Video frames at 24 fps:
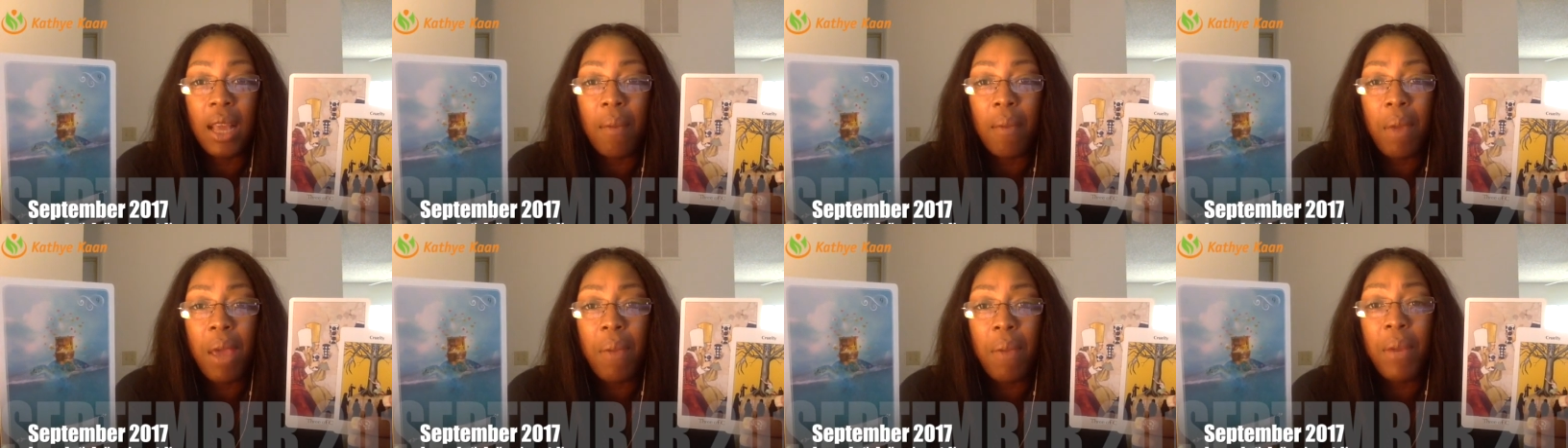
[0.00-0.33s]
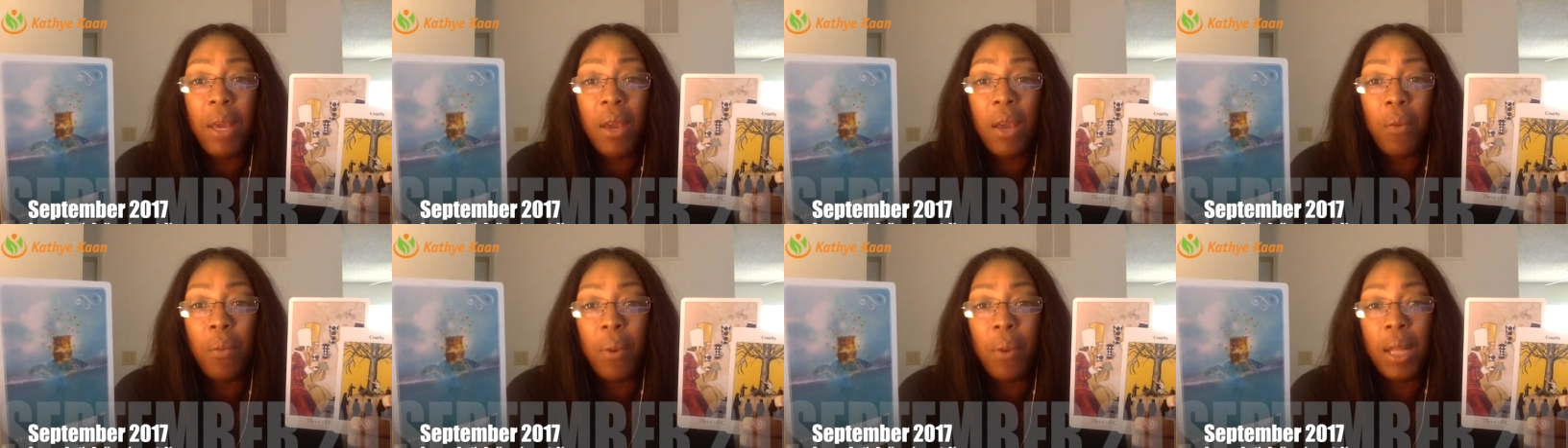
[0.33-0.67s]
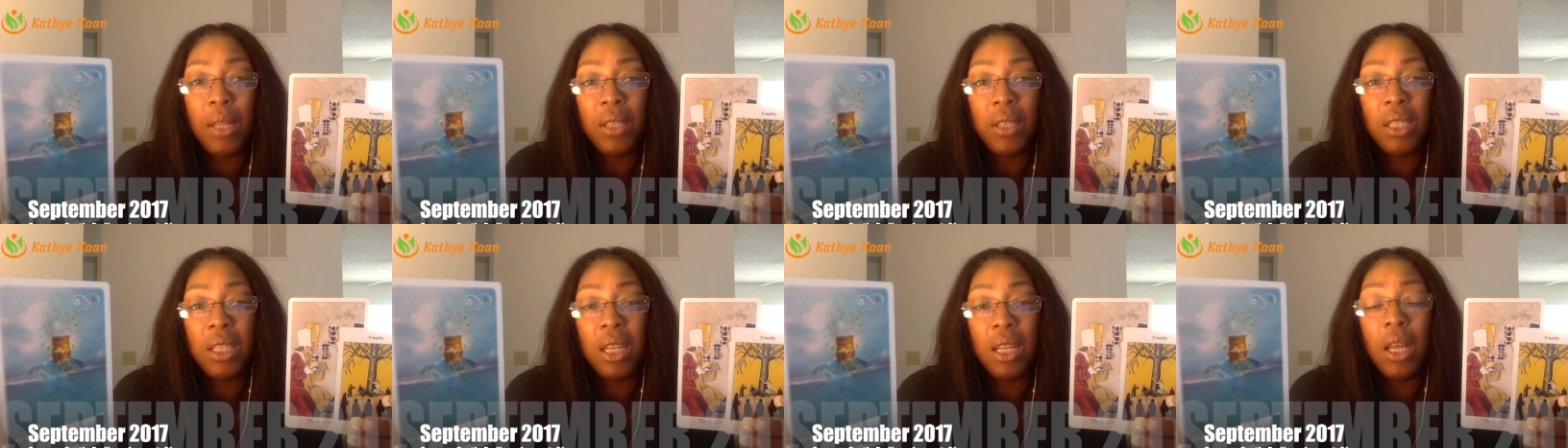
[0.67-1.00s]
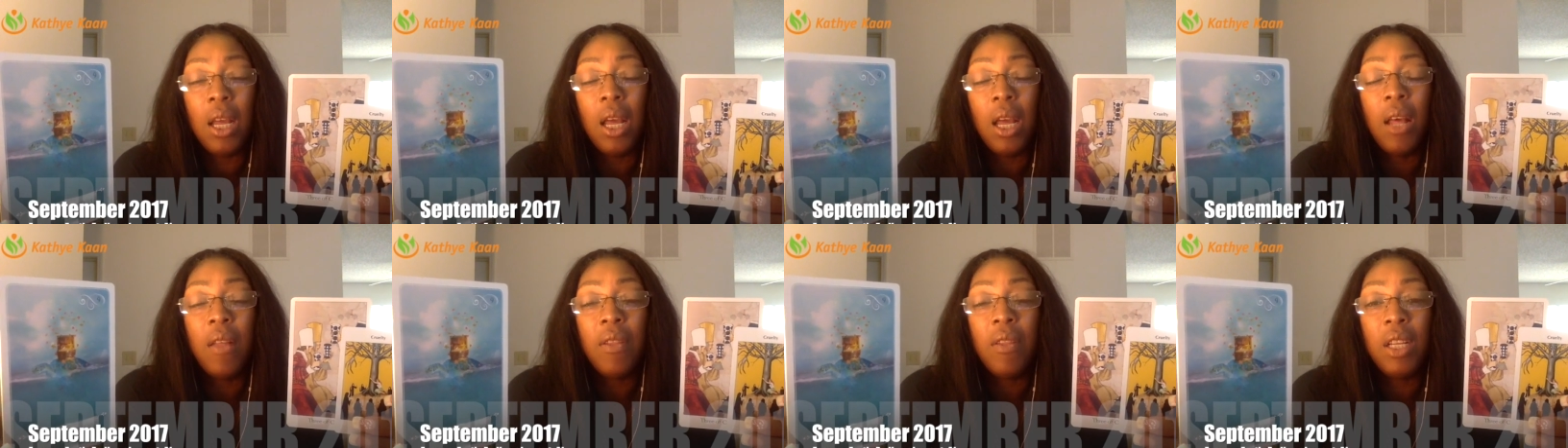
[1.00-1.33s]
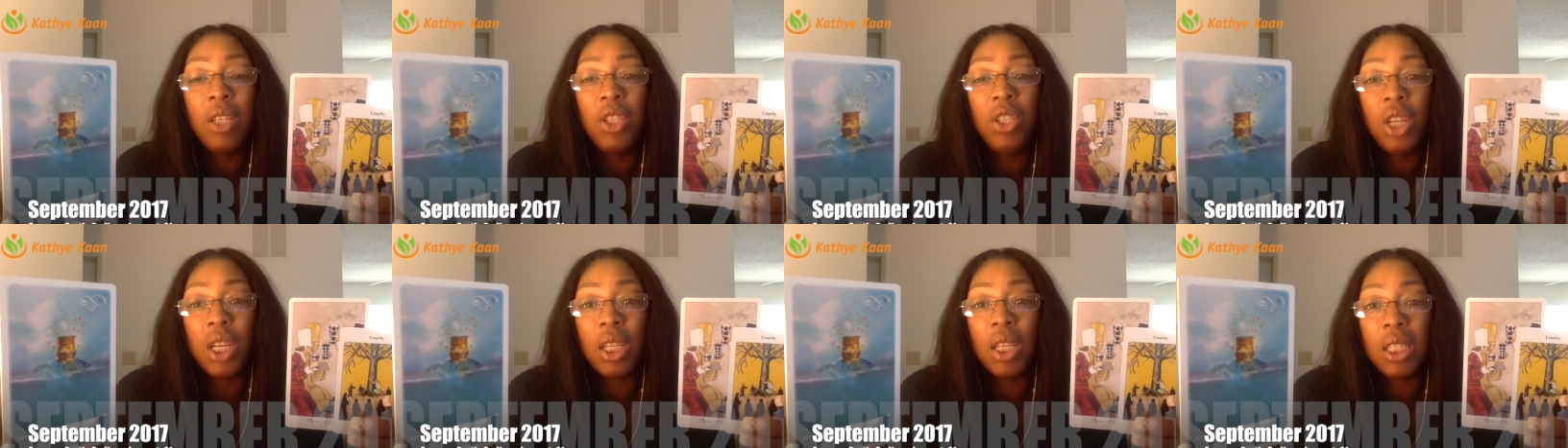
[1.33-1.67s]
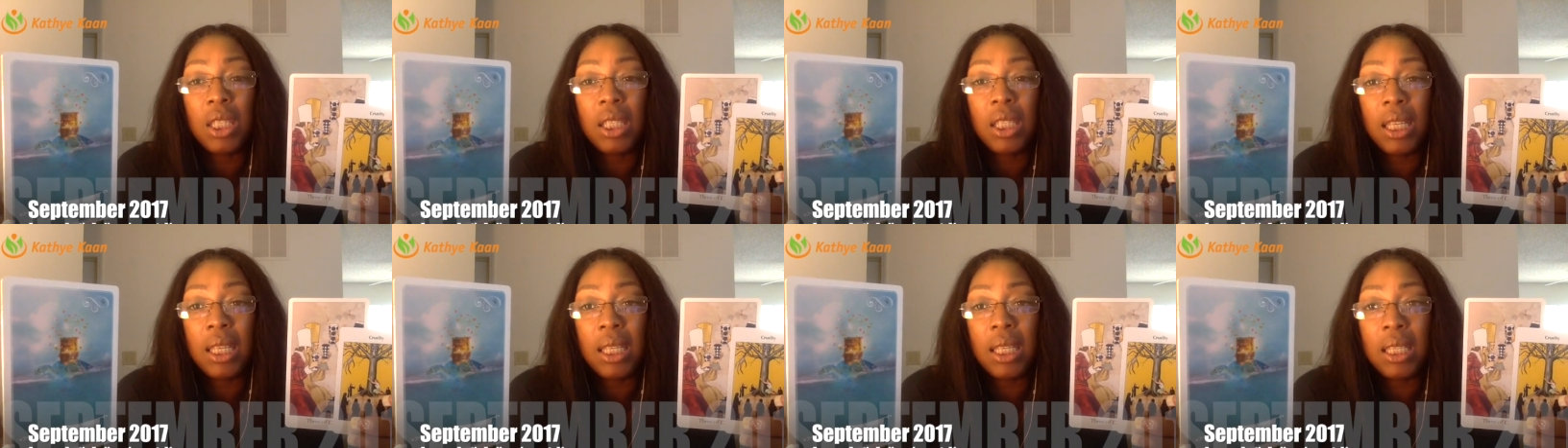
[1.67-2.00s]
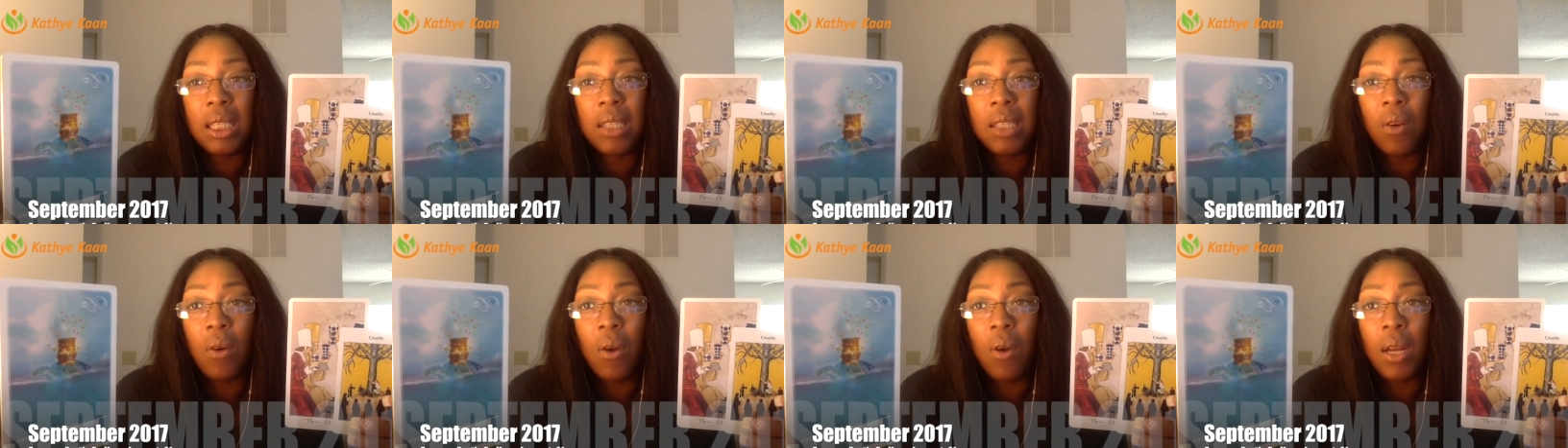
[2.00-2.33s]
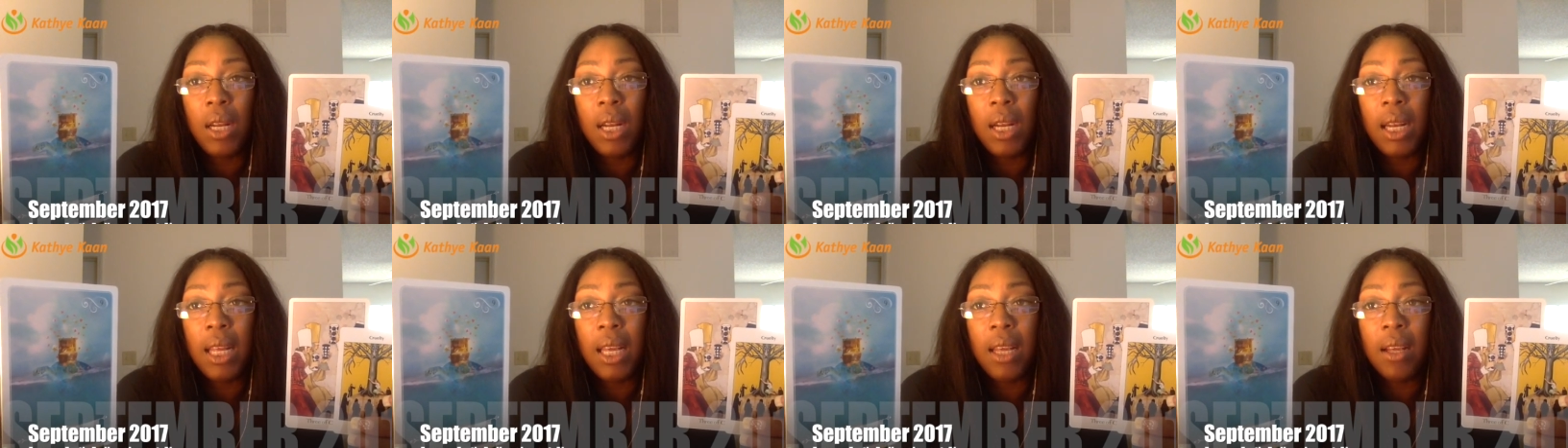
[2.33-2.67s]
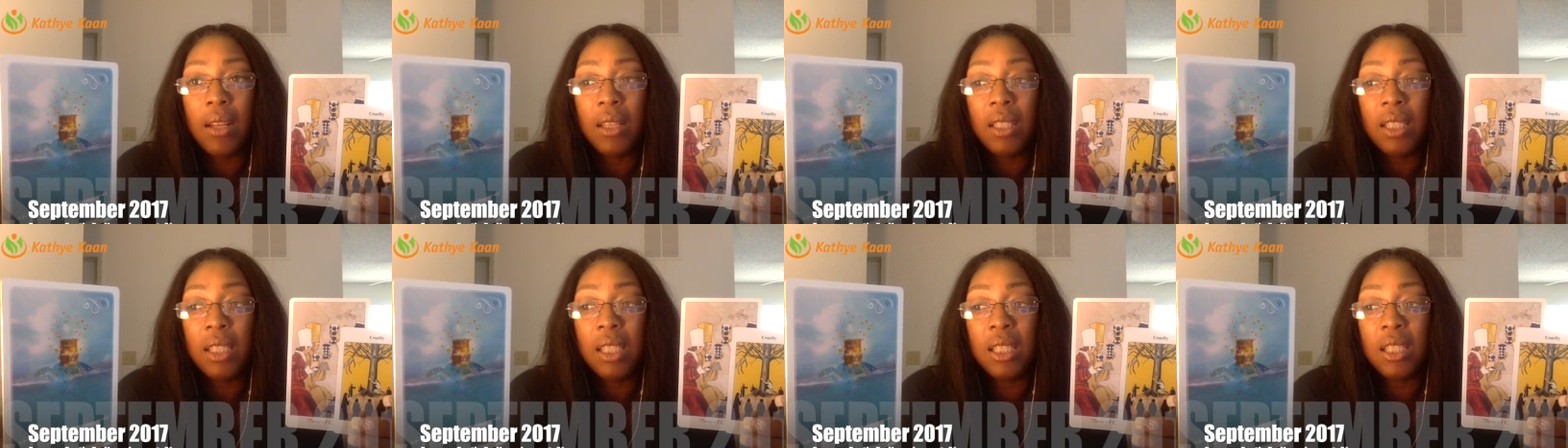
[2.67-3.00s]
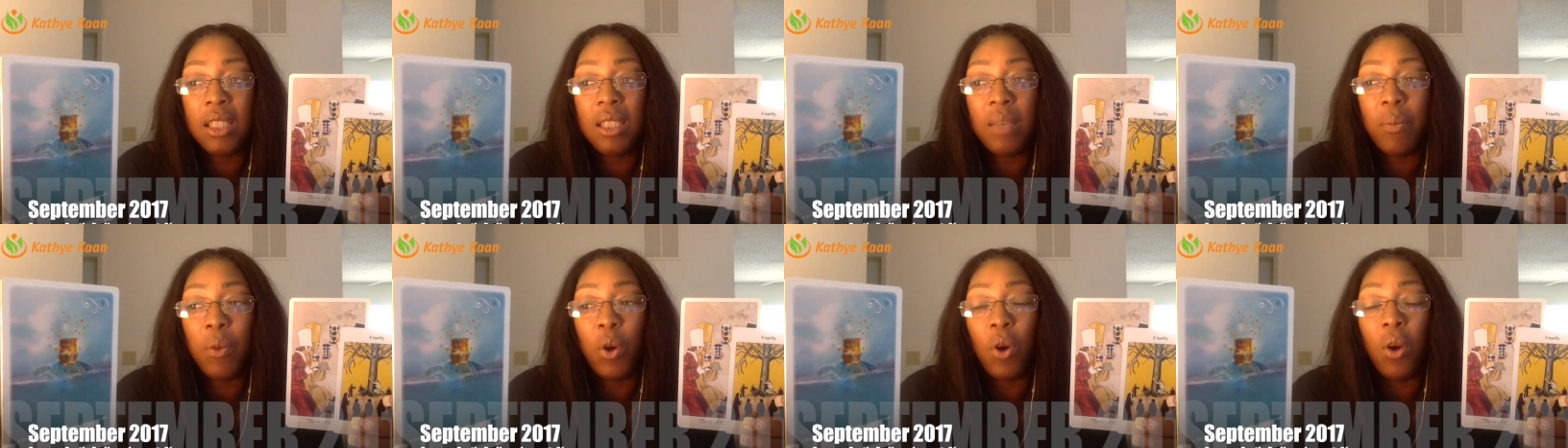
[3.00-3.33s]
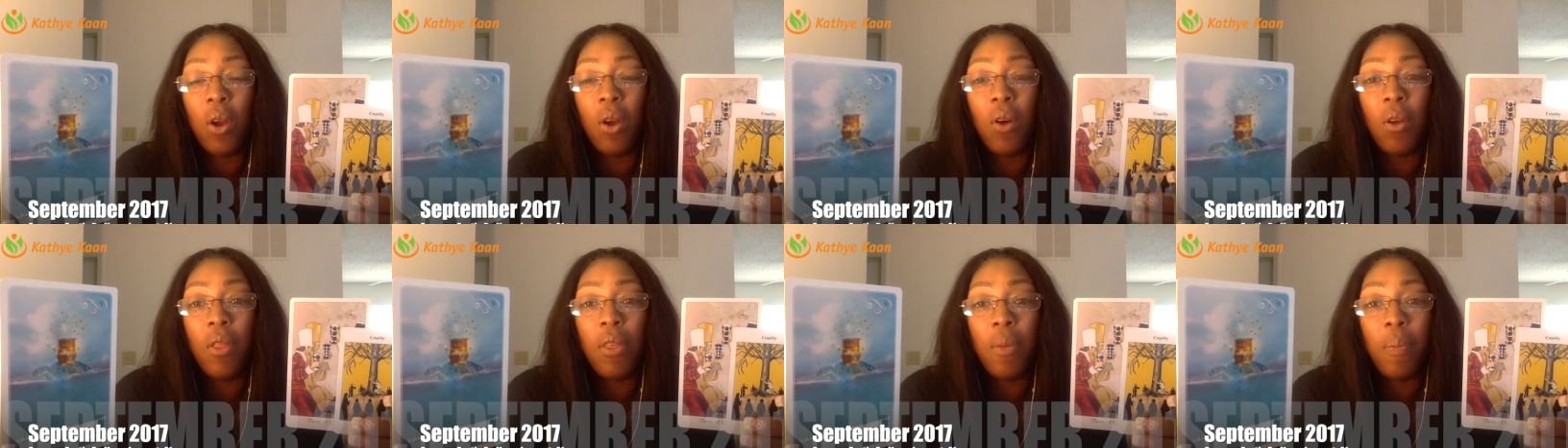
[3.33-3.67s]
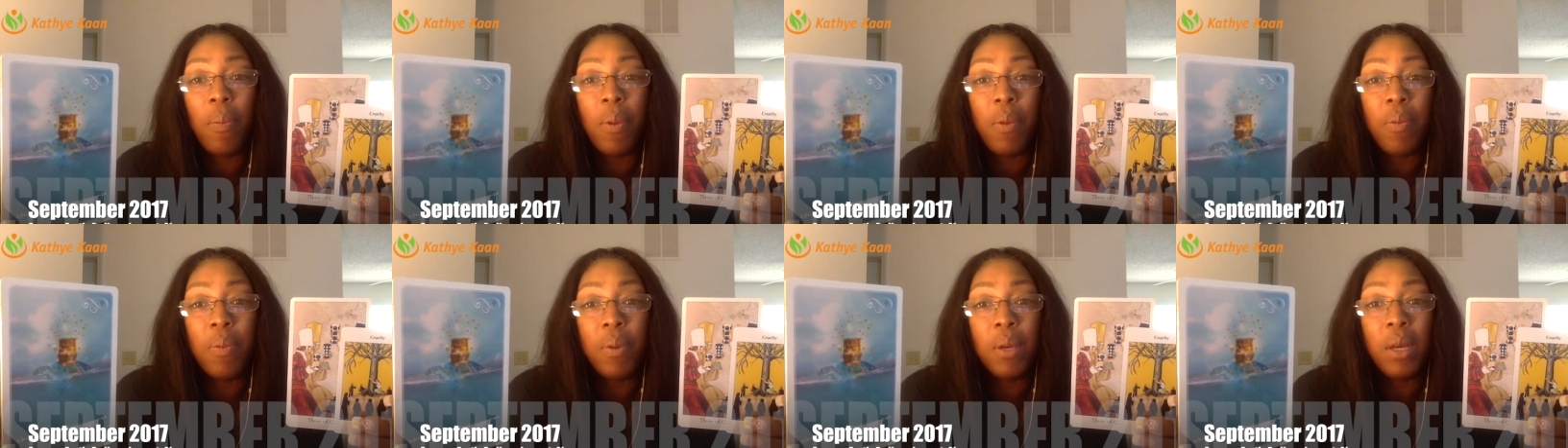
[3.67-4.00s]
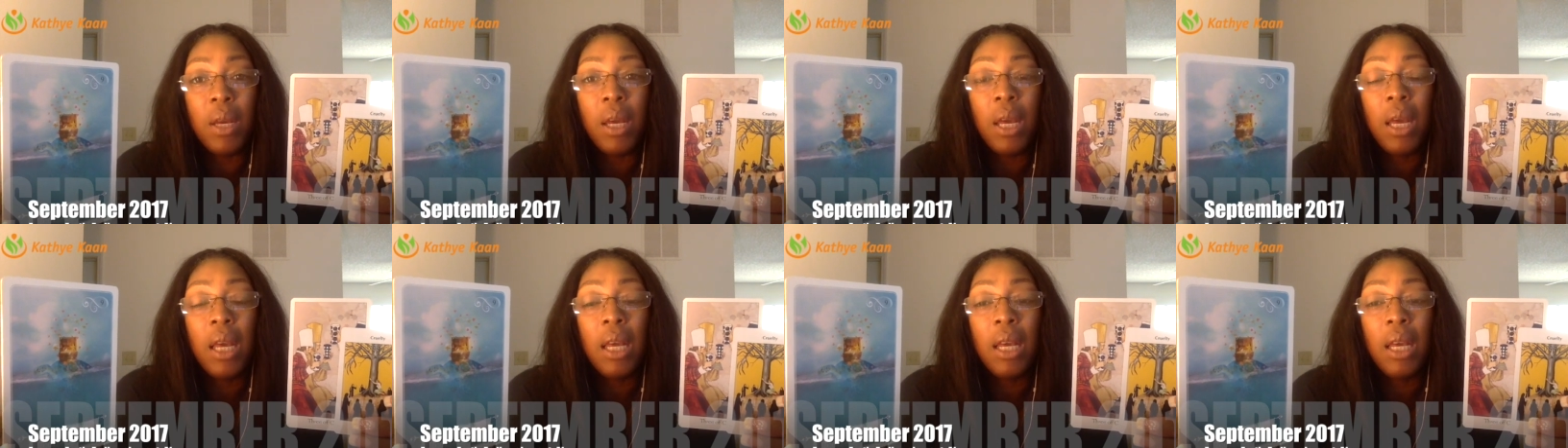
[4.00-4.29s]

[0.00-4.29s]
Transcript: and maybe it went to the justice or the legal system, or other people